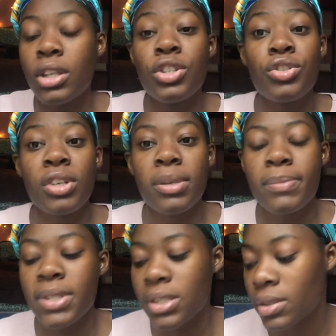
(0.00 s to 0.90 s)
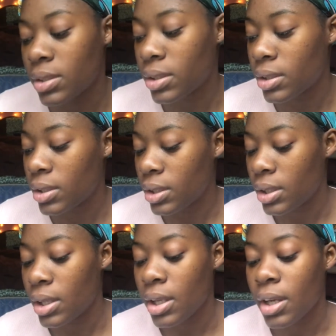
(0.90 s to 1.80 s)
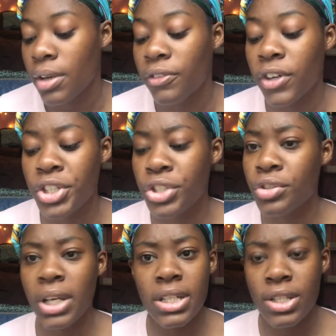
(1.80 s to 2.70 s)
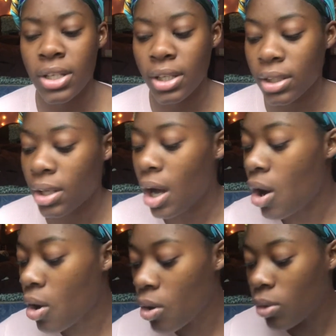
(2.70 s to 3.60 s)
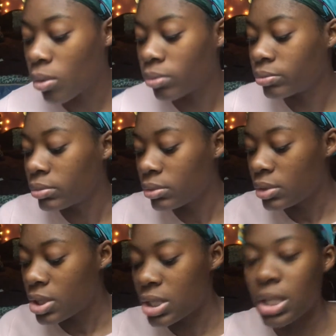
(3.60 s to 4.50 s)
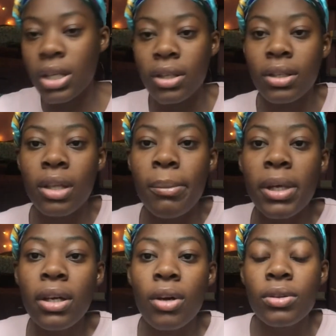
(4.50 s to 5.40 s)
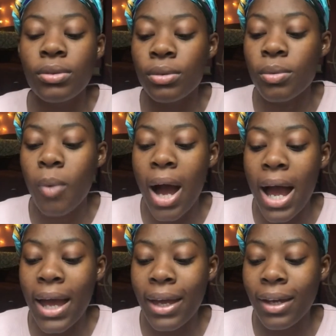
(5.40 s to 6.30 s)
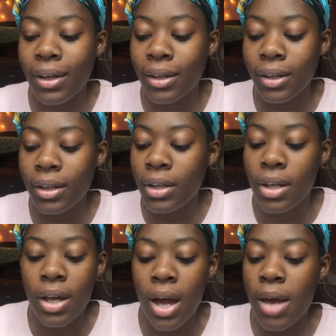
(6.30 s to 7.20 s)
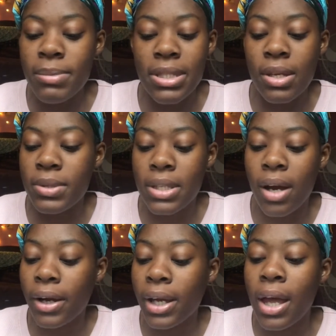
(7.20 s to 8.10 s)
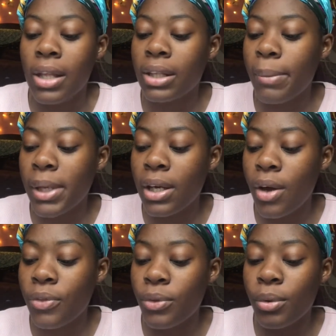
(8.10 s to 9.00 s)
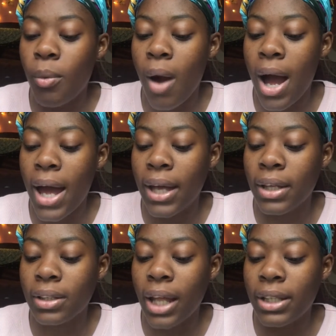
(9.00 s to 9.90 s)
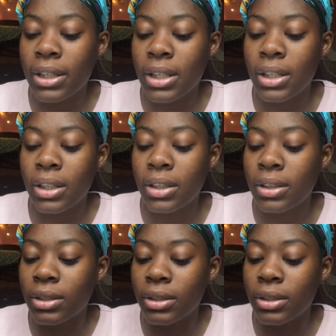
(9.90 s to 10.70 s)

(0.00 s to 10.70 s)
Dreams. Frustration. Oh, shit let me go through why i'm so sorry let me go through why like the